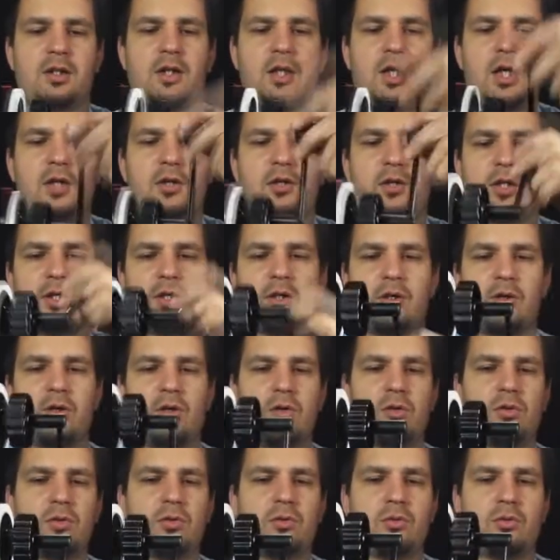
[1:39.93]
and you can
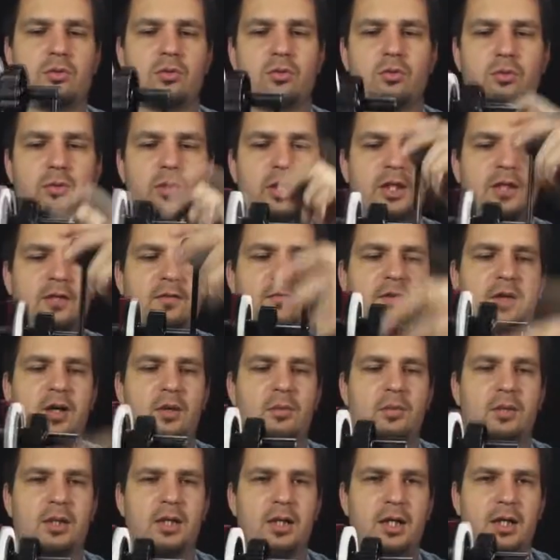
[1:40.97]
go really far
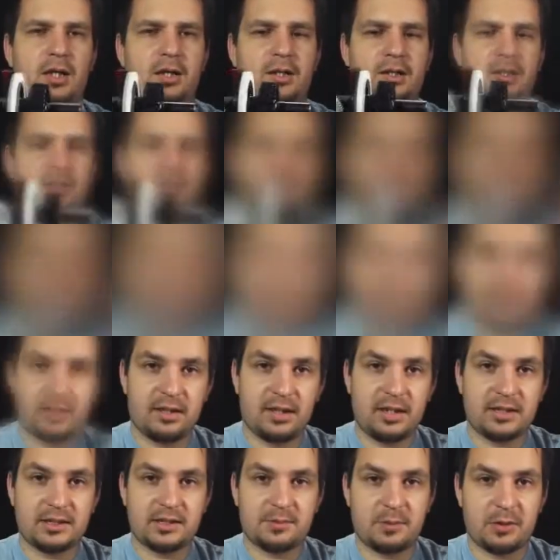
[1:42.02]
with that. And
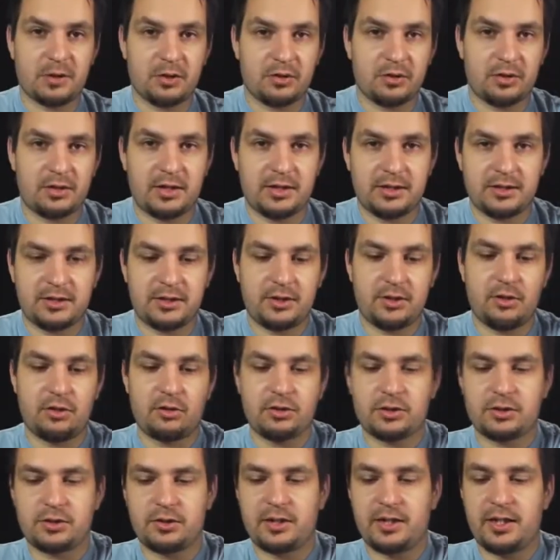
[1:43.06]
last but not least, you
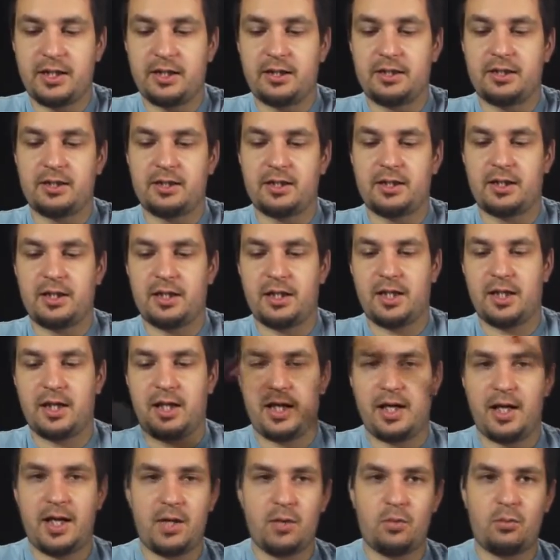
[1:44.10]
also get
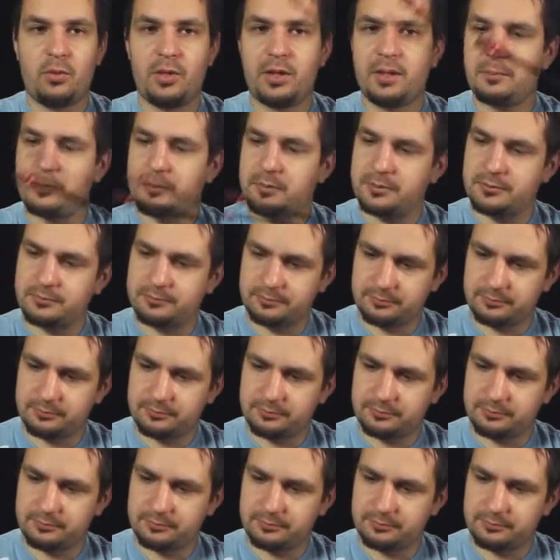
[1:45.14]
a whip,